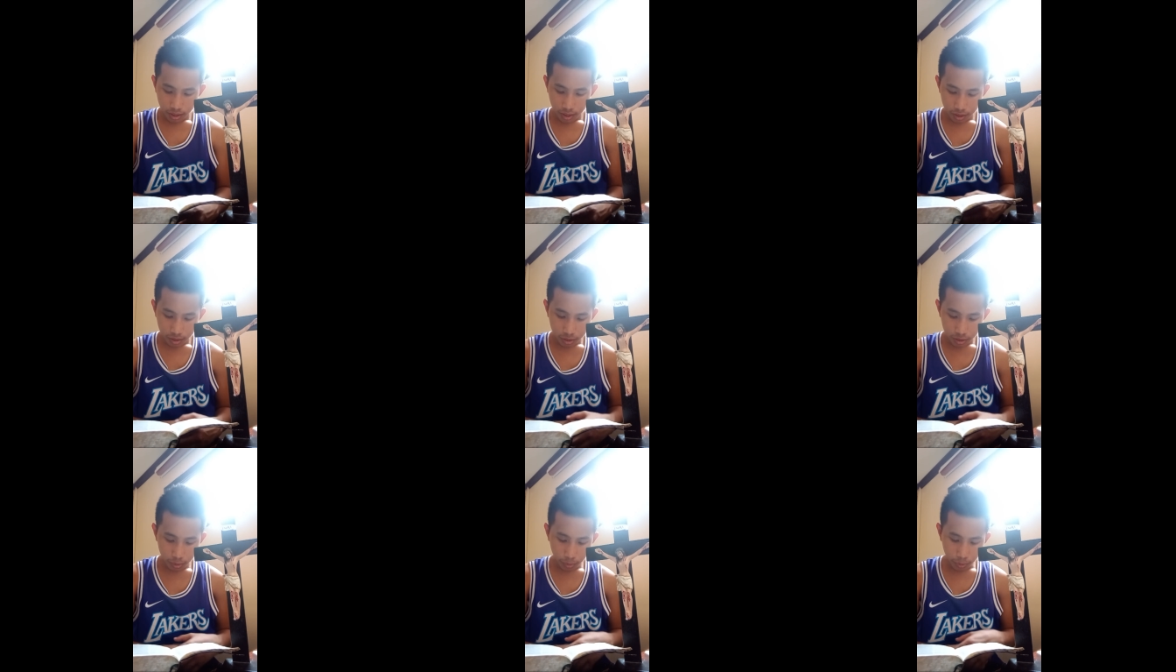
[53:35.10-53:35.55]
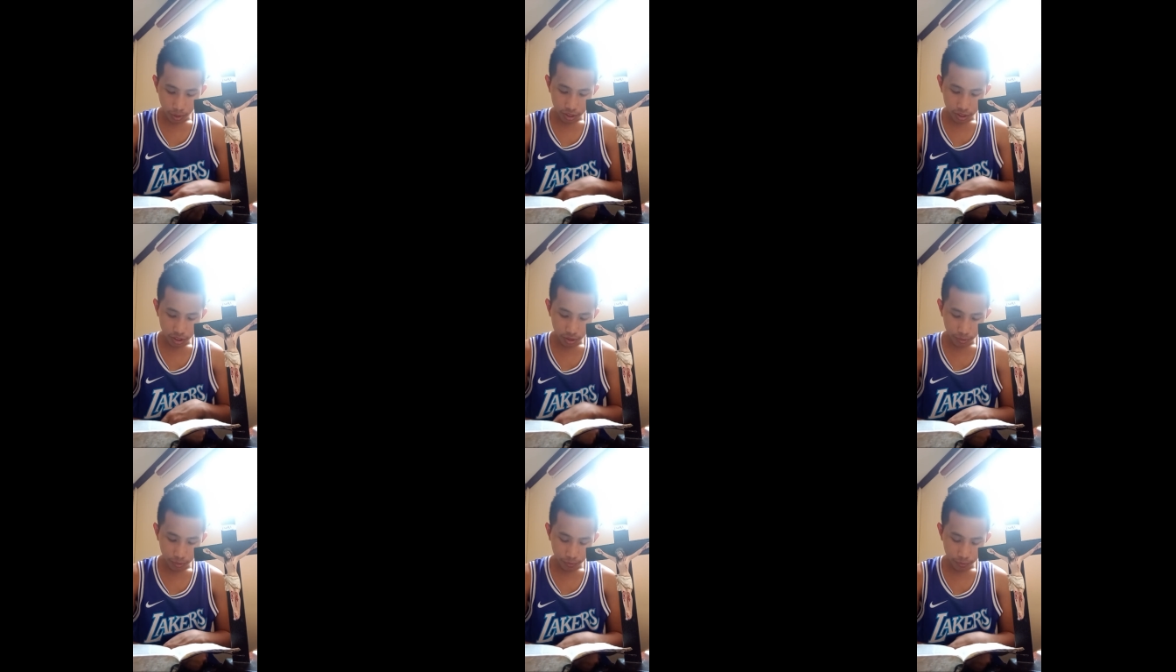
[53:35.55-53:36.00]
to wash
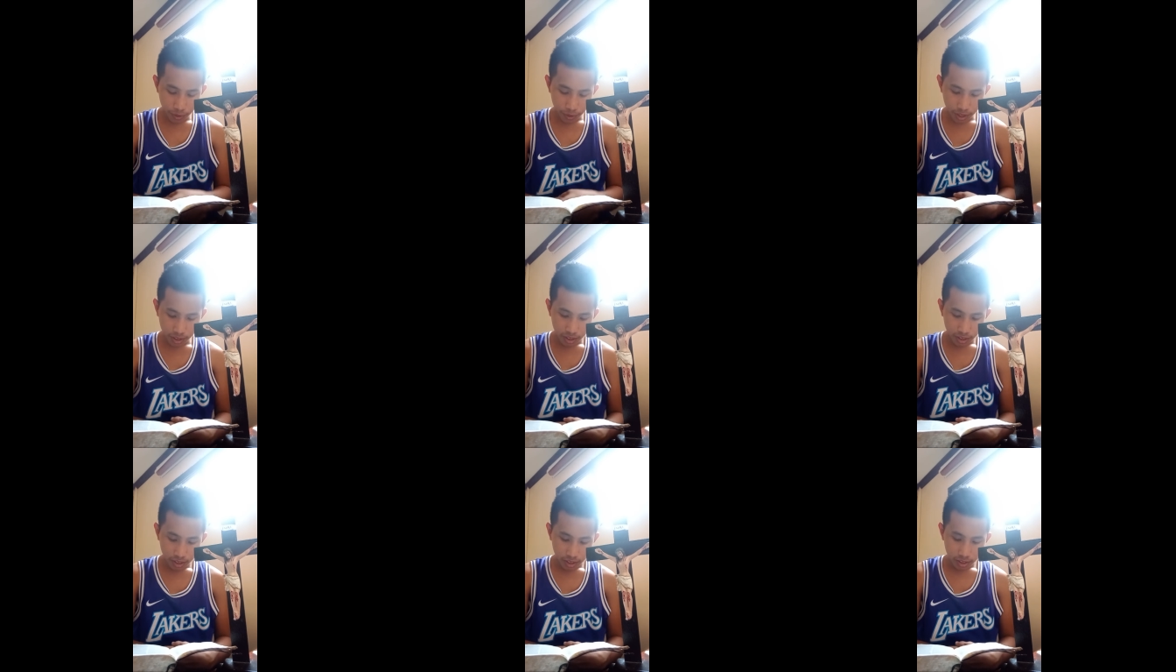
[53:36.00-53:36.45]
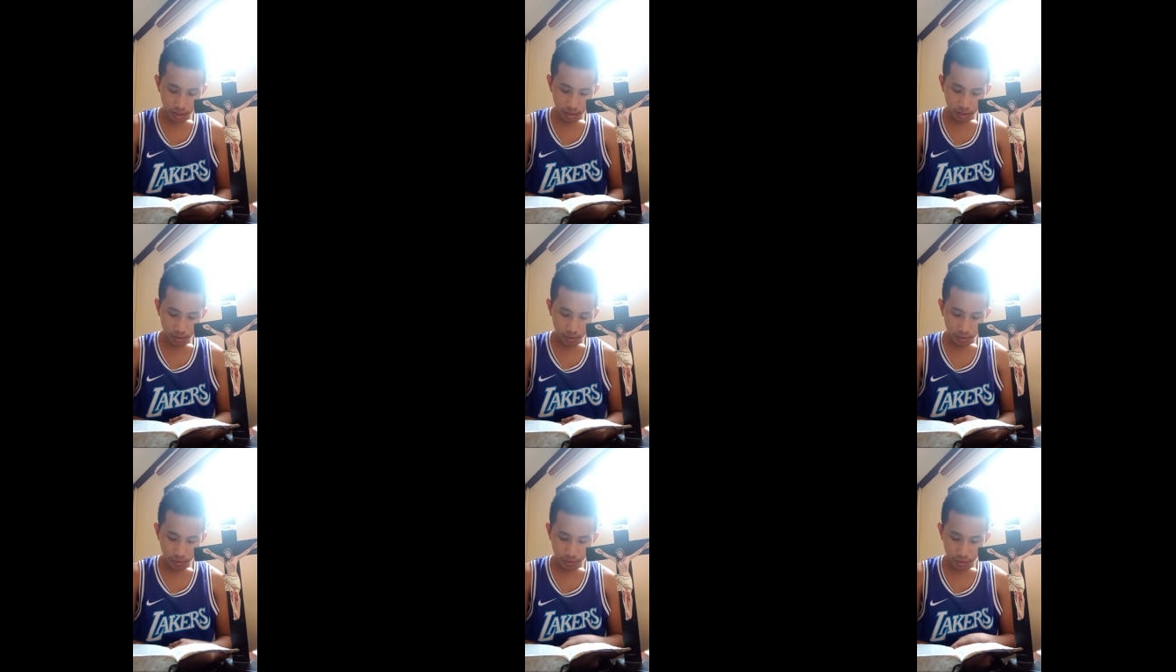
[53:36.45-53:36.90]
your feet.
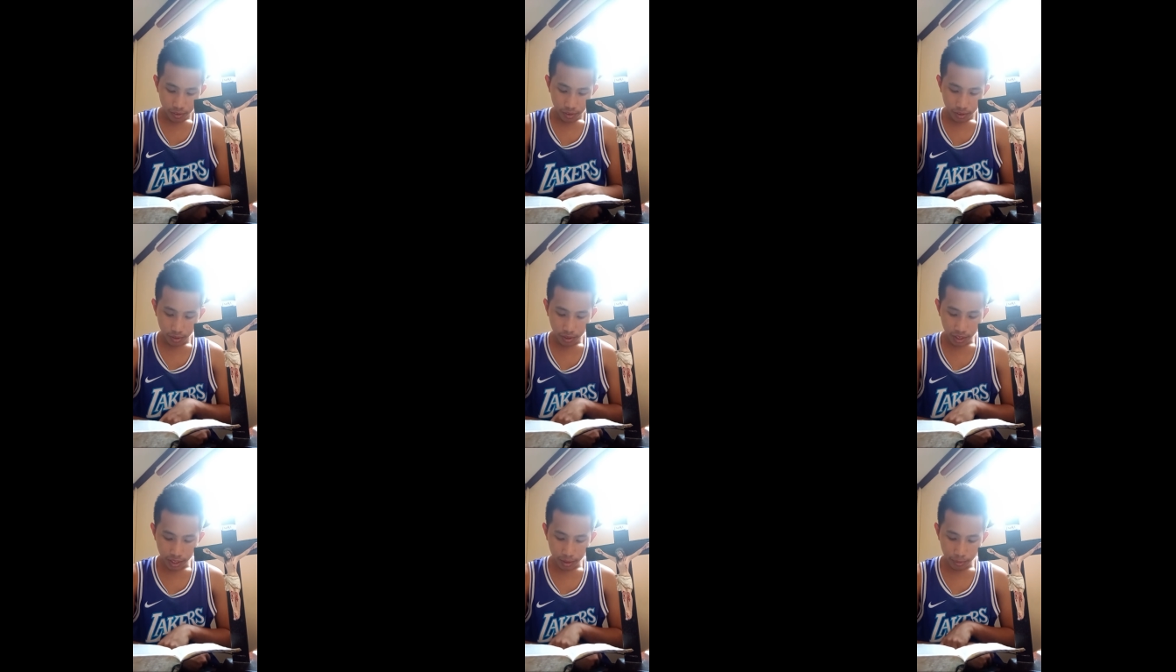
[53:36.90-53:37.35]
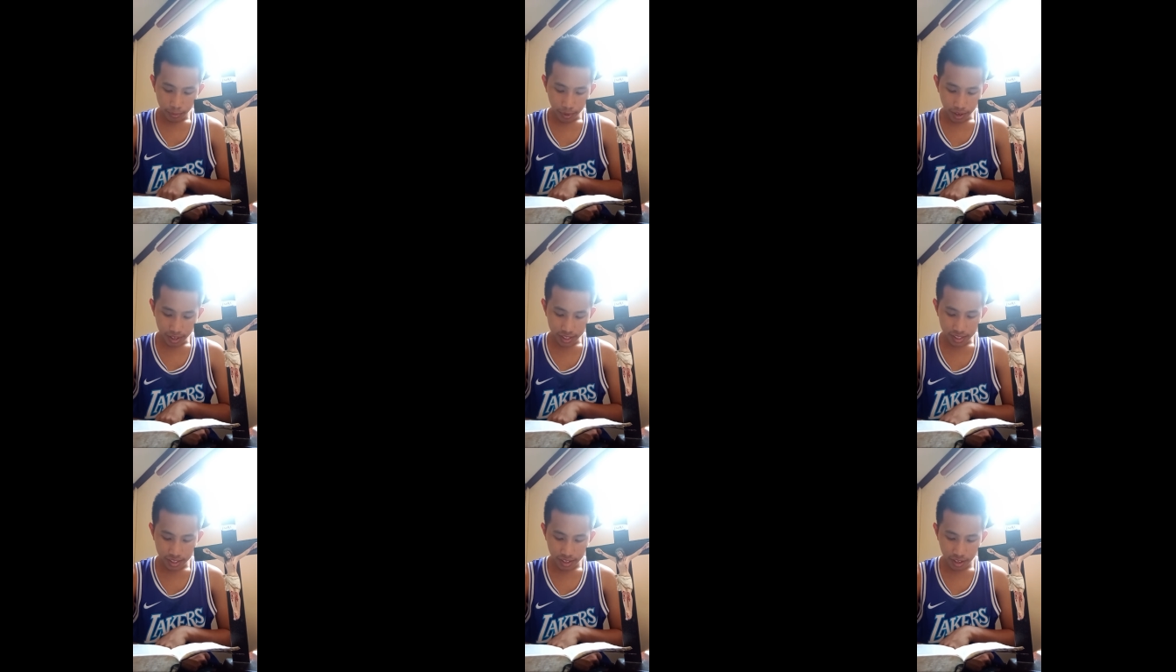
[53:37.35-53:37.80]
You can
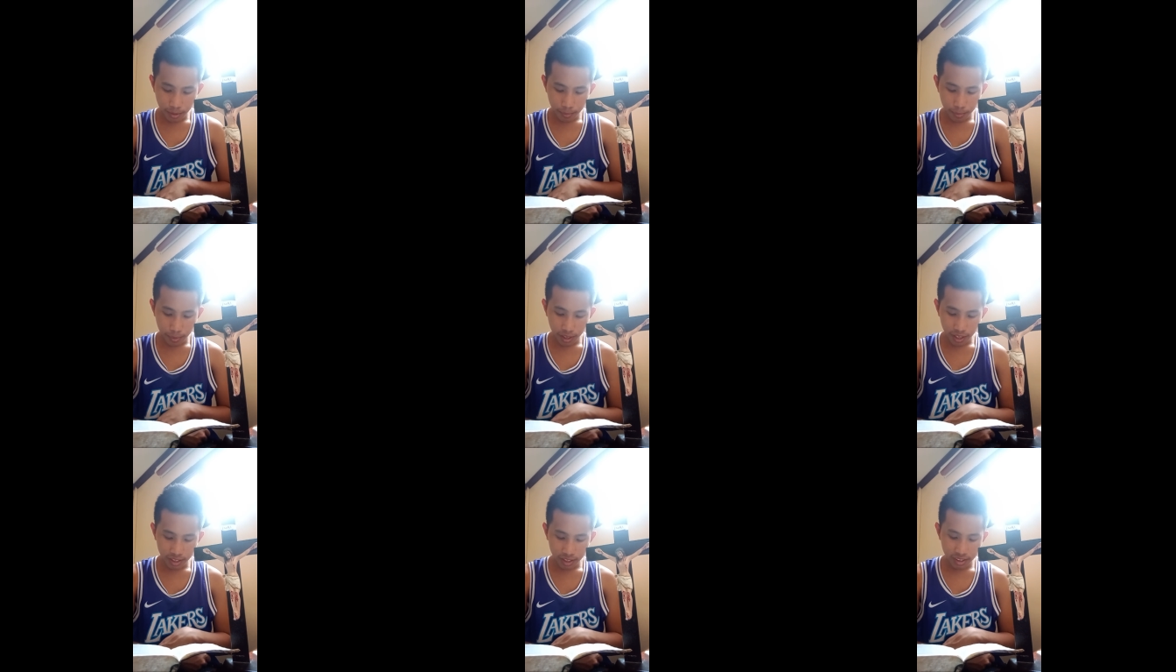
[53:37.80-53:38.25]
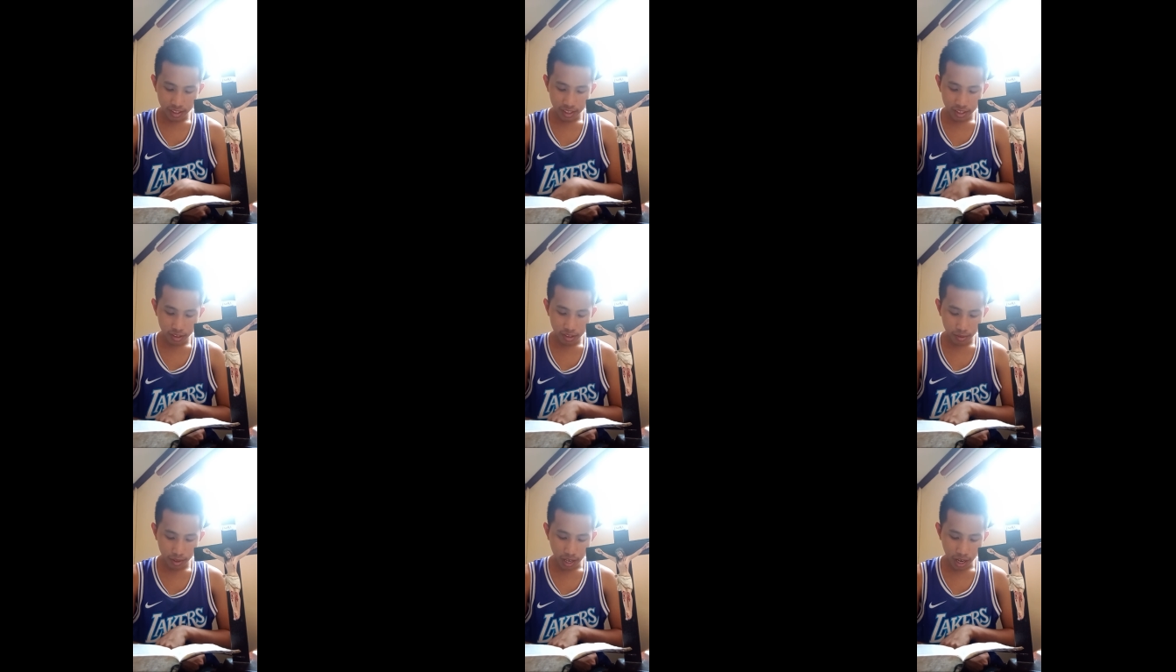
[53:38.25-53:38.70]
rest here beneath
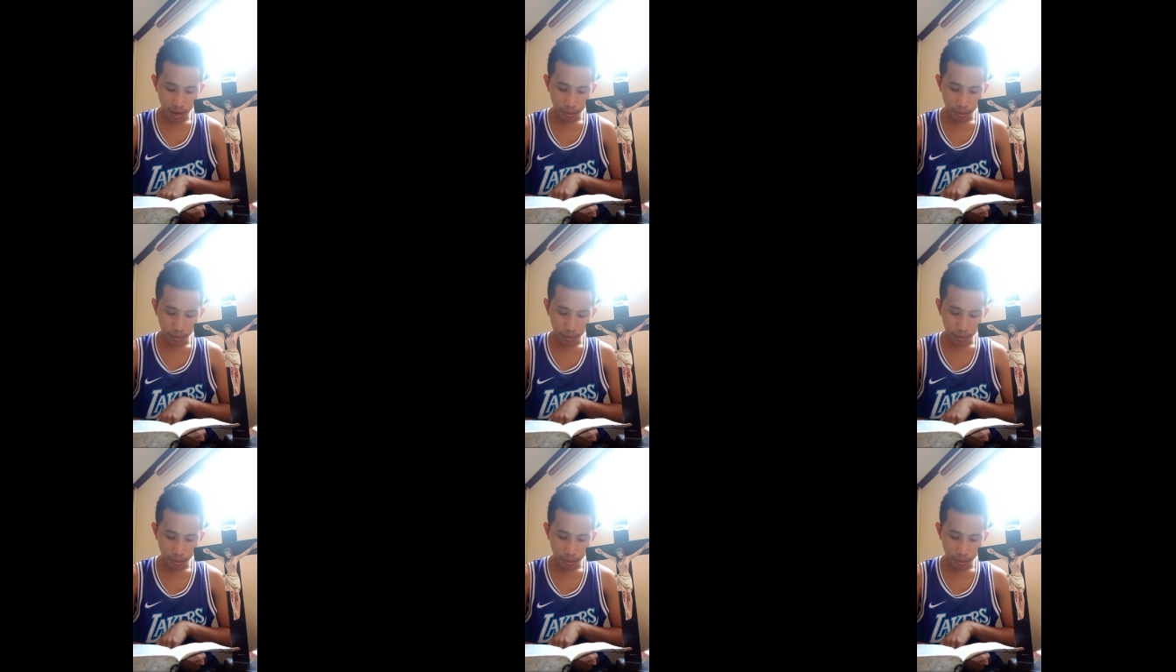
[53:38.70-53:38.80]
this tree.